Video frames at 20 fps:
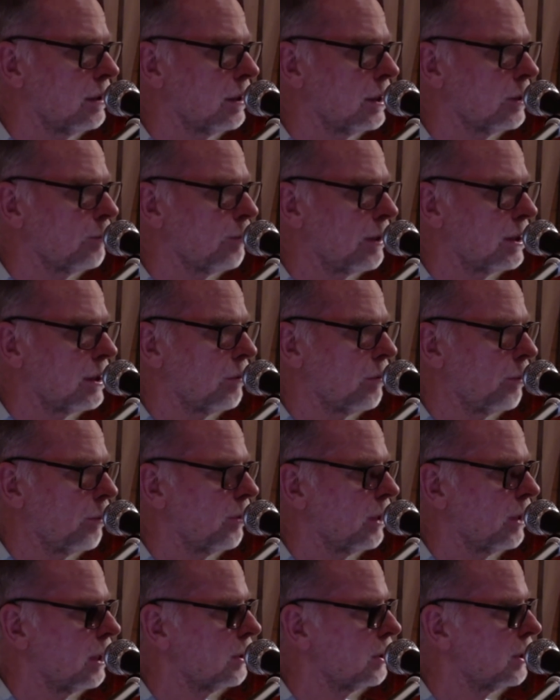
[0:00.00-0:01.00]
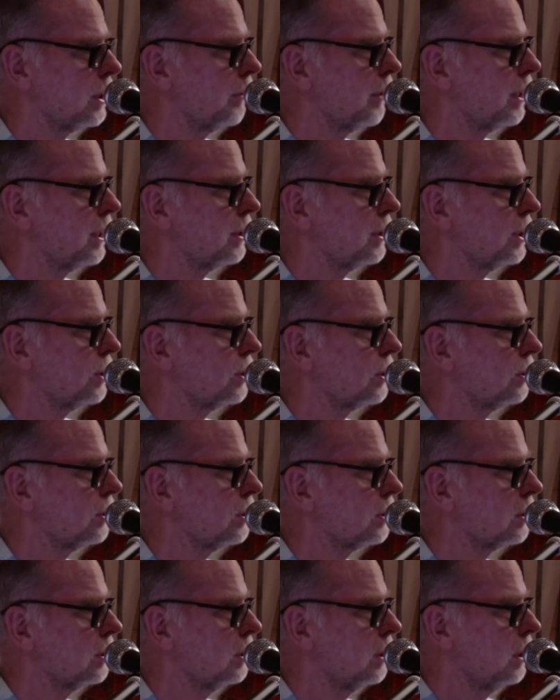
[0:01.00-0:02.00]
especially when we consider our addictions.